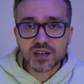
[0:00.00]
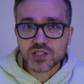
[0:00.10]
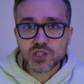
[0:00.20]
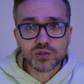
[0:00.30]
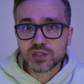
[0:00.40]

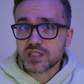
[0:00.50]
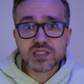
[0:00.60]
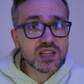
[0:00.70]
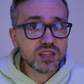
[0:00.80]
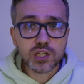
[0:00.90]
So this is
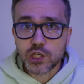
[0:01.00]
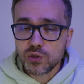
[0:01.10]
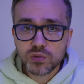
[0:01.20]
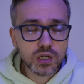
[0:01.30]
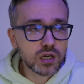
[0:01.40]
nothing
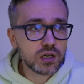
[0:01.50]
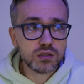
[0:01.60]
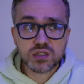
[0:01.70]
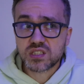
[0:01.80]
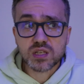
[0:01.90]
new,
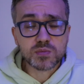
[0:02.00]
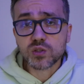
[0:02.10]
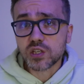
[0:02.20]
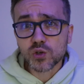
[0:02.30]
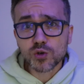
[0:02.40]
it's
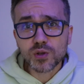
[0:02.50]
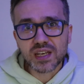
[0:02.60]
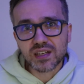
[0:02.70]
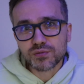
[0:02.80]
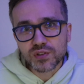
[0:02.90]
absolutely normal,
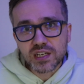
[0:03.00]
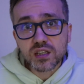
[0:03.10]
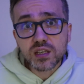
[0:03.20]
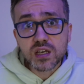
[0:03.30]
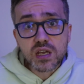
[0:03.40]
and
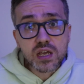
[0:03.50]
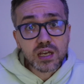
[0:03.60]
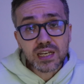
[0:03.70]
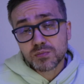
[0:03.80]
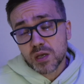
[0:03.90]
frankly,
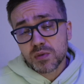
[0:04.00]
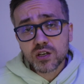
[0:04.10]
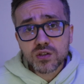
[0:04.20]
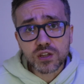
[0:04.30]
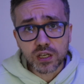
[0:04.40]
it's maybe a
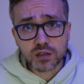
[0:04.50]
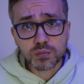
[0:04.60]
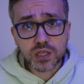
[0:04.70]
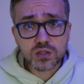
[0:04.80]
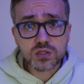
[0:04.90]
good thing,
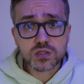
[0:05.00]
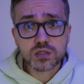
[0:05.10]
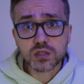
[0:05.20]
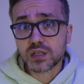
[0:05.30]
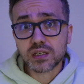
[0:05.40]

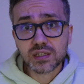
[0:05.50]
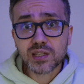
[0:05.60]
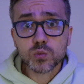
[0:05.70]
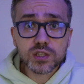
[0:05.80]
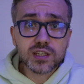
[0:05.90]
because
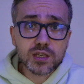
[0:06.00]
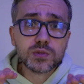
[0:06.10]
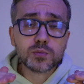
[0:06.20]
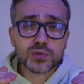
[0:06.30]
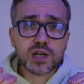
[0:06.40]
that will keep
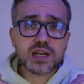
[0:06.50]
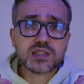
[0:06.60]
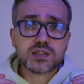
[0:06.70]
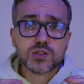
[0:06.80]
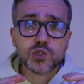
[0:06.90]
the price
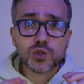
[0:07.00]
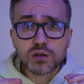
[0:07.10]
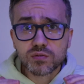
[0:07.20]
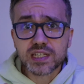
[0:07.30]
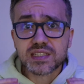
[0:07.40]
sort
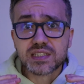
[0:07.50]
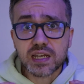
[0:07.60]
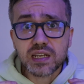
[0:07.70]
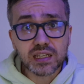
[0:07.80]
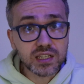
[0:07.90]
of like
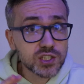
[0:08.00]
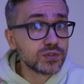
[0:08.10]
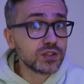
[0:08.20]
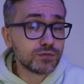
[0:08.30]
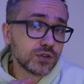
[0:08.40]
steady, at least
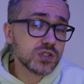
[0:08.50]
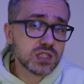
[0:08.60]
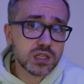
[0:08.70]
for the first